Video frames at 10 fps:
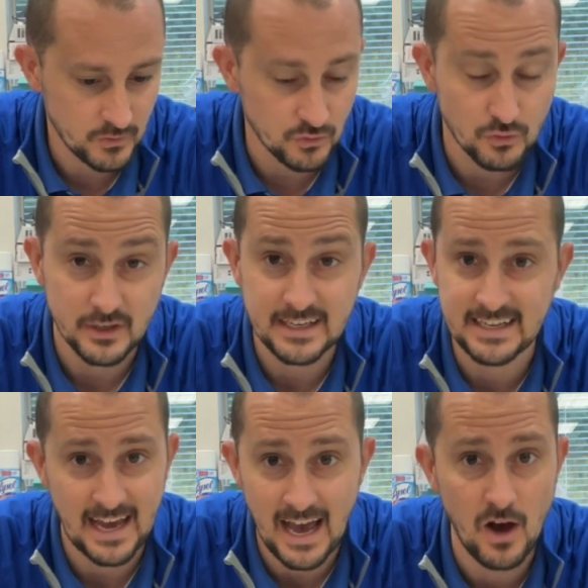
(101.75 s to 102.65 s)

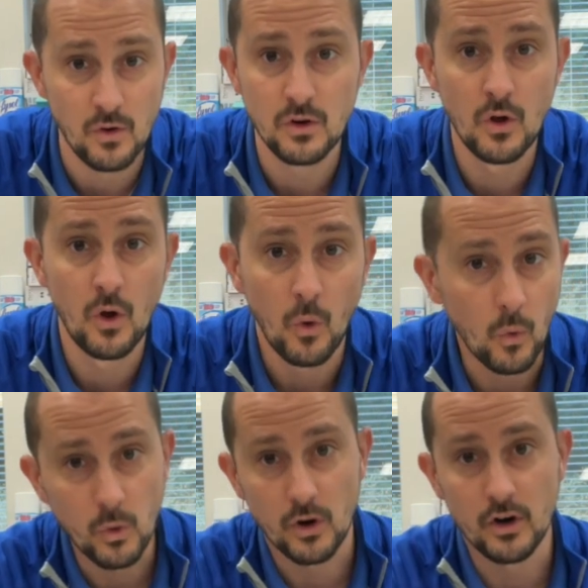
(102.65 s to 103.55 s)
green out.
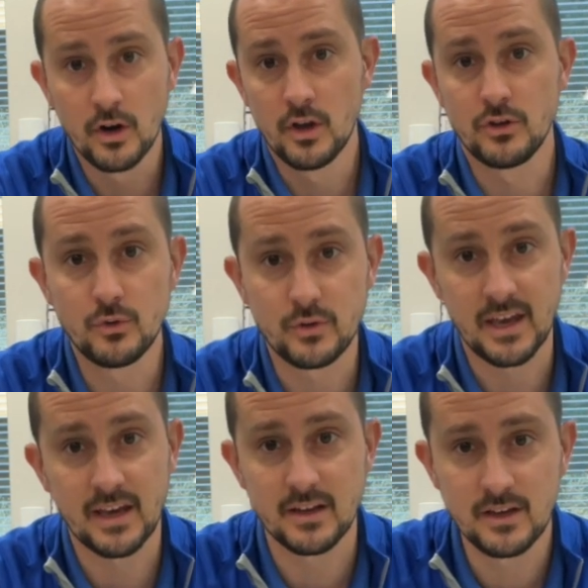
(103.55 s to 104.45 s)
Or you
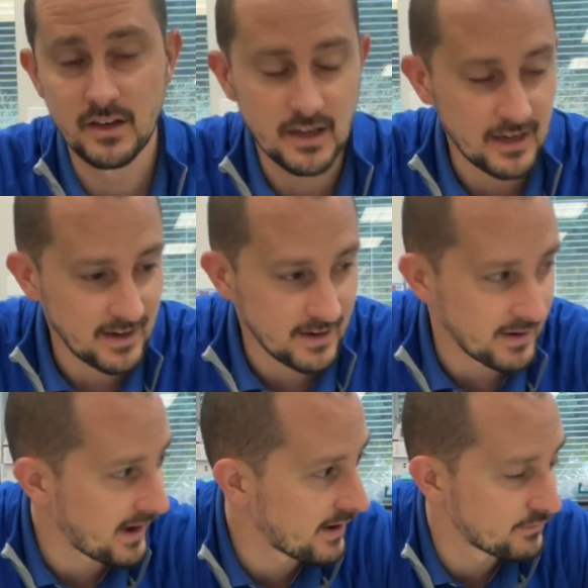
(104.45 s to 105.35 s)
can
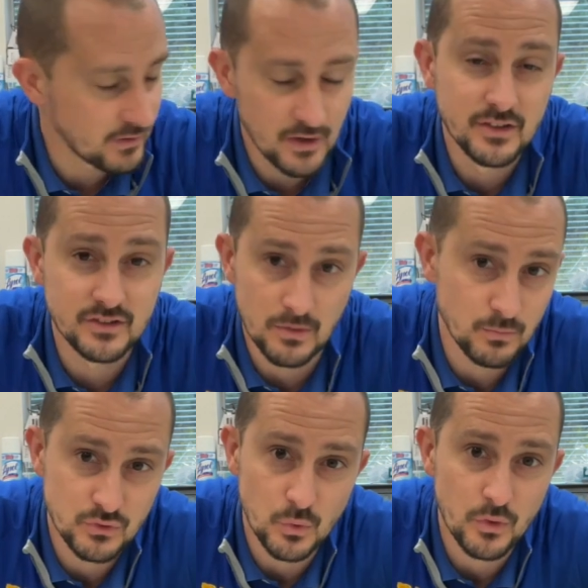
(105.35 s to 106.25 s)
have some
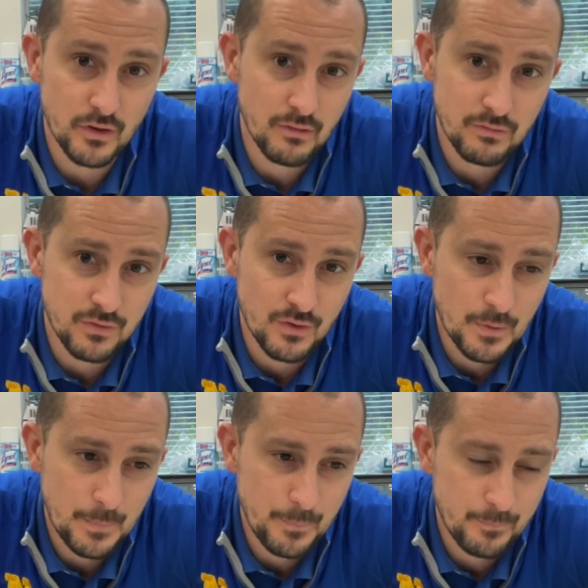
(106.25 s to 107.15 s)
sort of
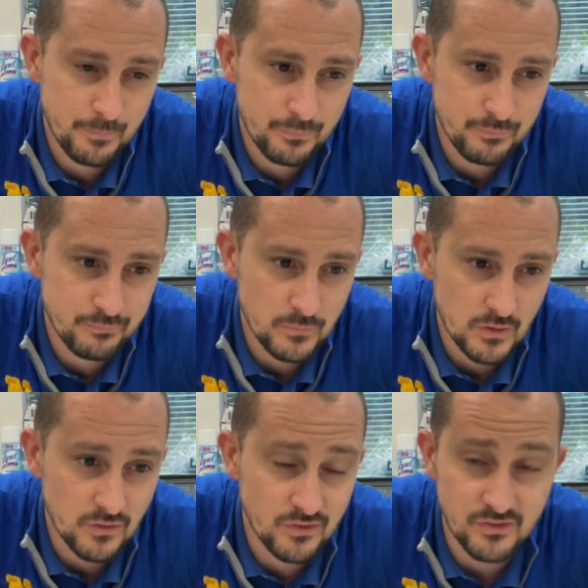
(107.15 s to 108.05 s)

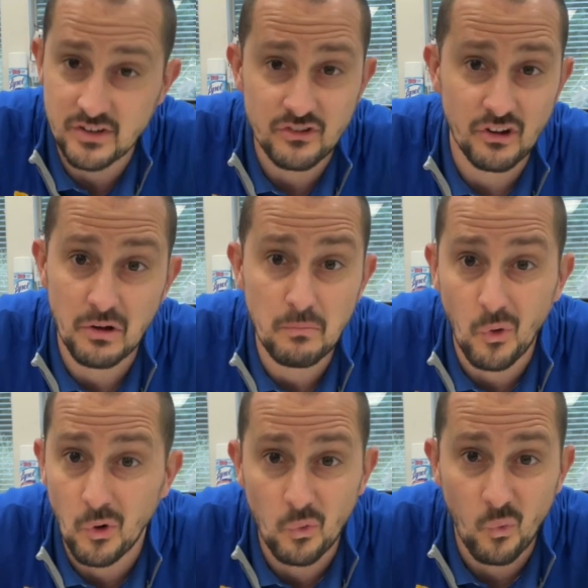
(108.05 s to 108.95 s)
system
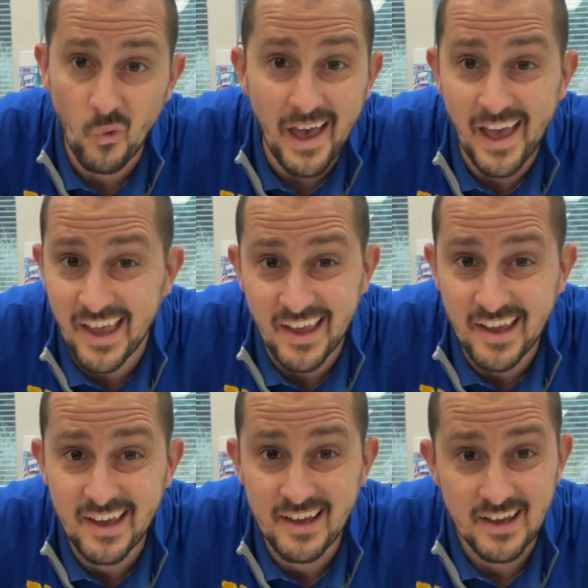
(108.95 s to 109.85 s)
or way
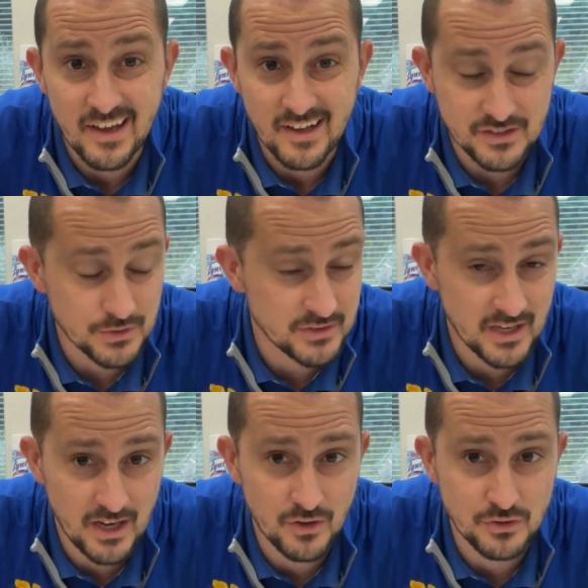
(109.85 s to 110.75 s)
to
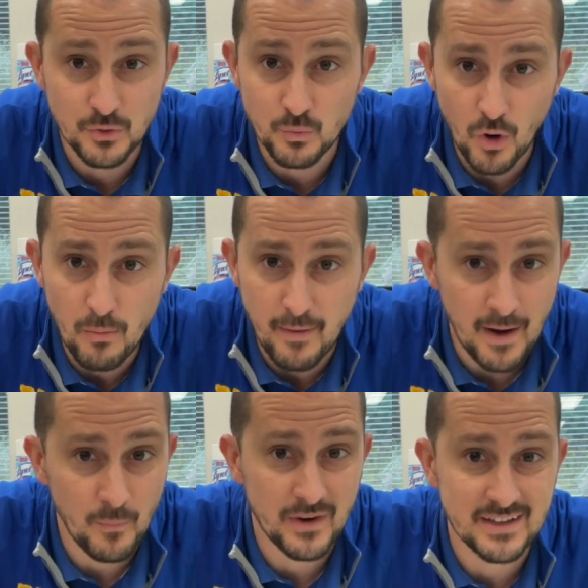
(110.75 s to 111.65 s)
tell your
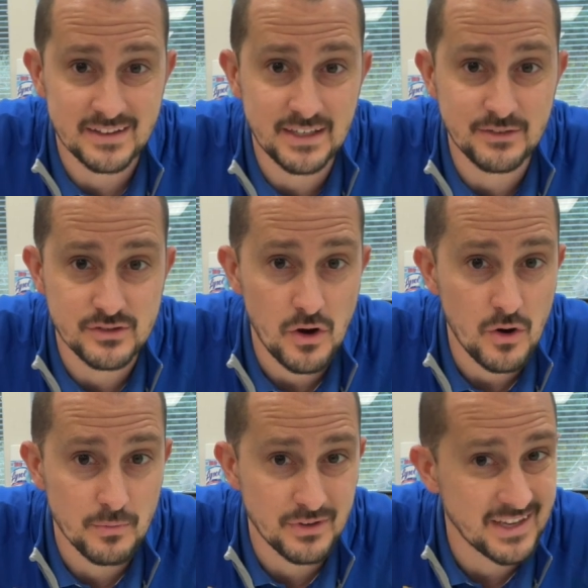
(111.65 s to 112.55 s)
robot when it leaves
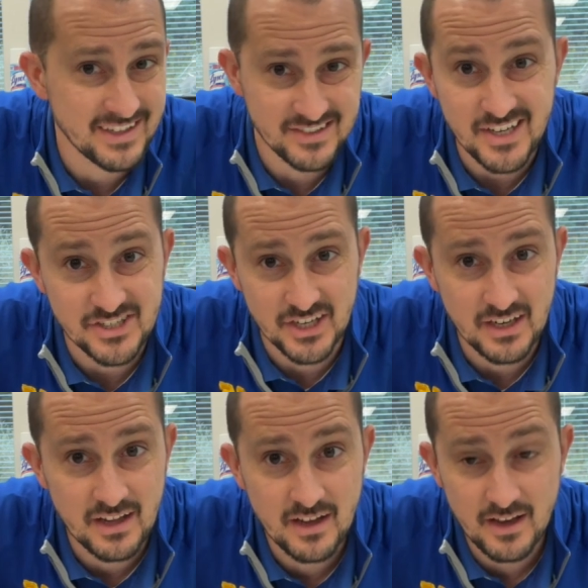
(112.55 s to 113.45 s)
home. You can't touch it
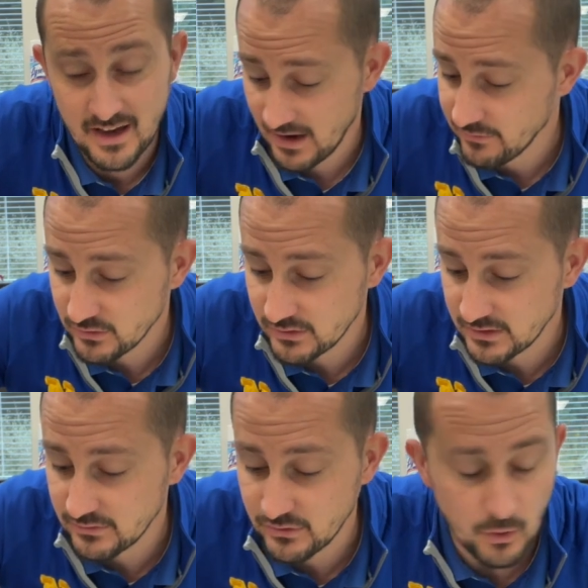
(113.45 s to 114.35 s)
after it
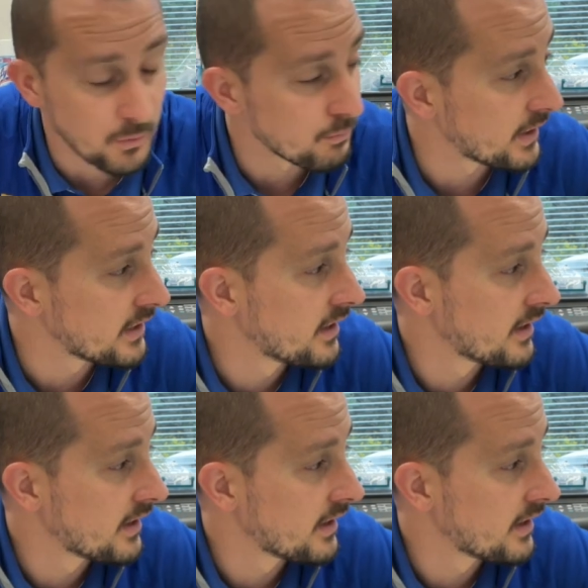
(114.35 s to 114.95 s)
leaves home, but